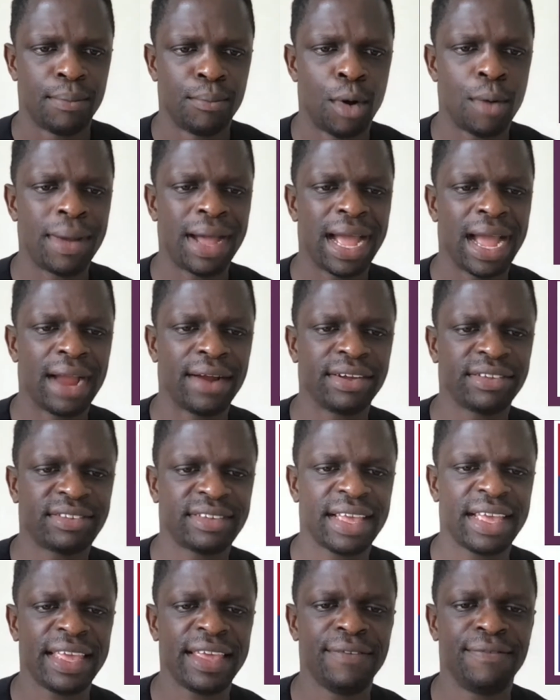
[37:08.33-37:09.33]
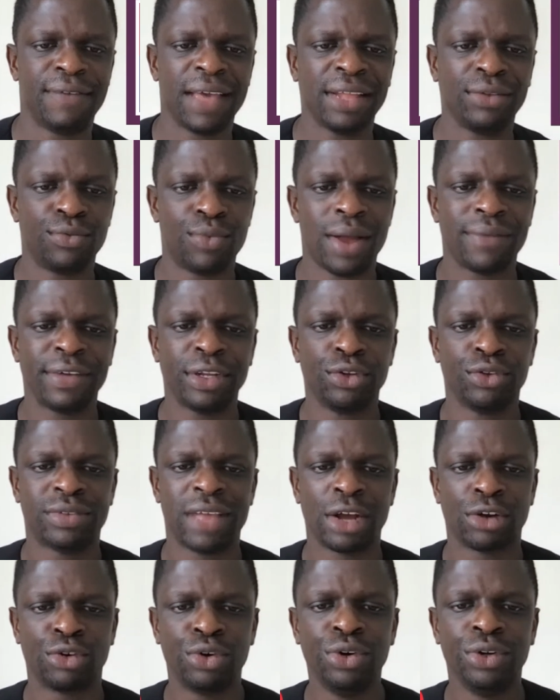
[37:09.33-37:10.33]
Moma Harris say event
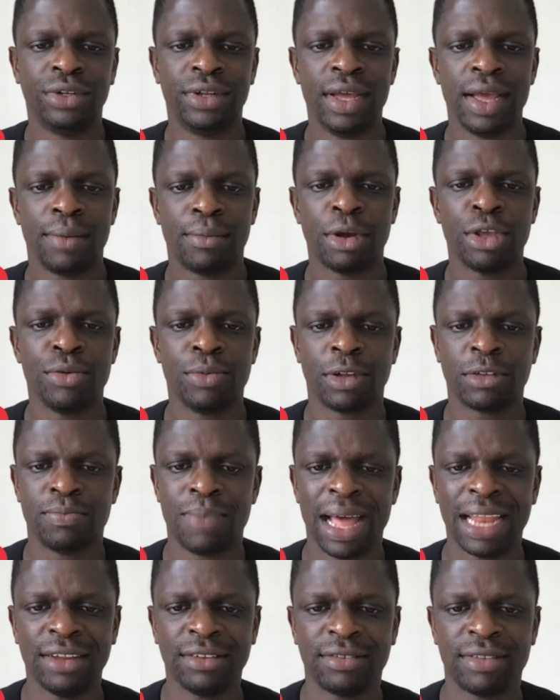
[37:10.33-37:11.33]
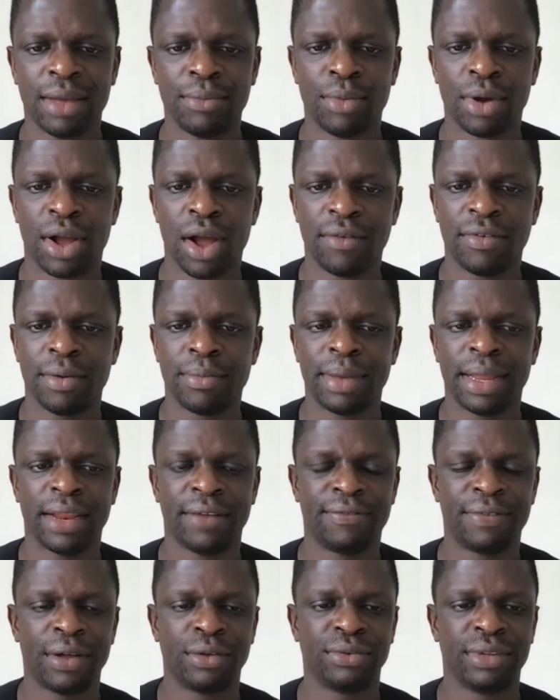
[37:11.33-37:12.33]
revenues are good, but you must balance them with
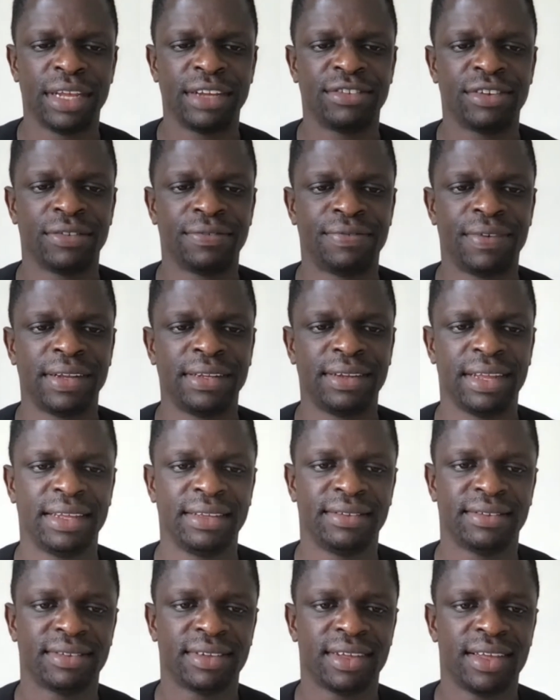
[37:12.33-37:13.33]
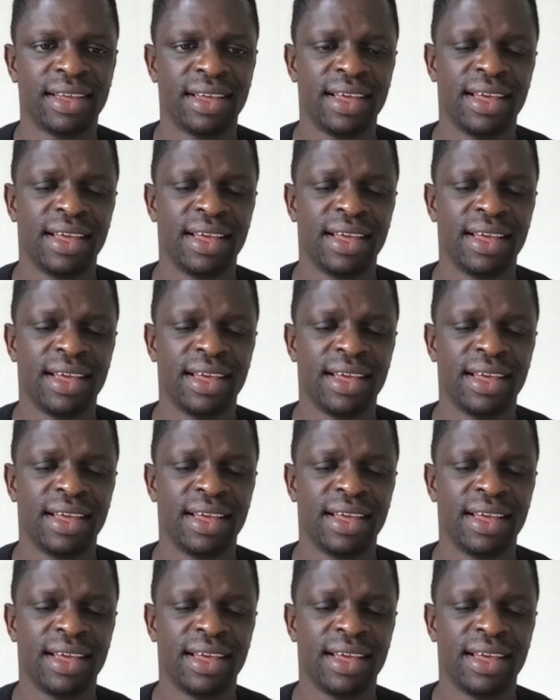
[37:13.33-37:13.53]
government and foundation fundings.